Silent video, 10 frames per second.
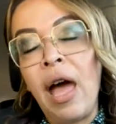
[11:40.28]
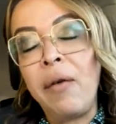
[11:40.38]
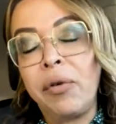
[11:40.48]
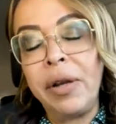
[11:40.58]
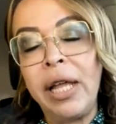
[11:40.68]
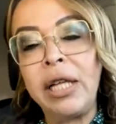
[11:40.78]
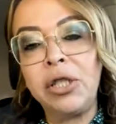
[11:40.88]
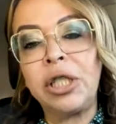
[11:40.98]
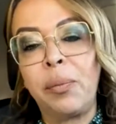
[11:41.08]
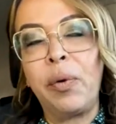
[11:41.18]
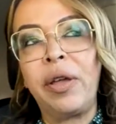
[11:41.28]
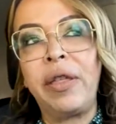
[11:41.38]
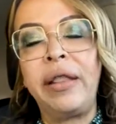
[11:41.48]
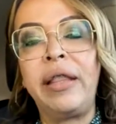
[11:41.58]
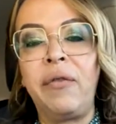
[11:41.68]
have a relationship with
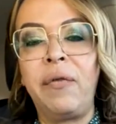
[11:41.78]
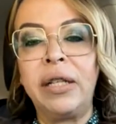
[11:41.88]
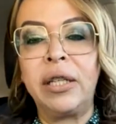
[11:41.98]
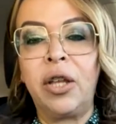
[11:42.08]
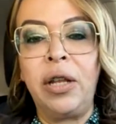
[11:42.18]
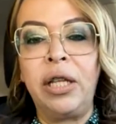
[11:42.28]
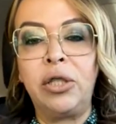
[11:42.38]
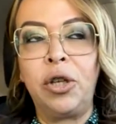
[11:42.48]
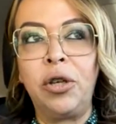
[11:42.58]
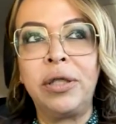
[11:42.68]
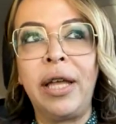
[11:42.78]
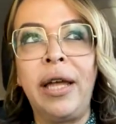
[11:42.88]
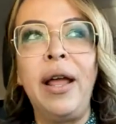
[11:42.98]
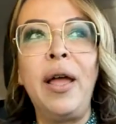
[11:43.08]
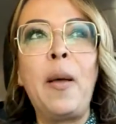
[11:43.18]
in the event you need to use it.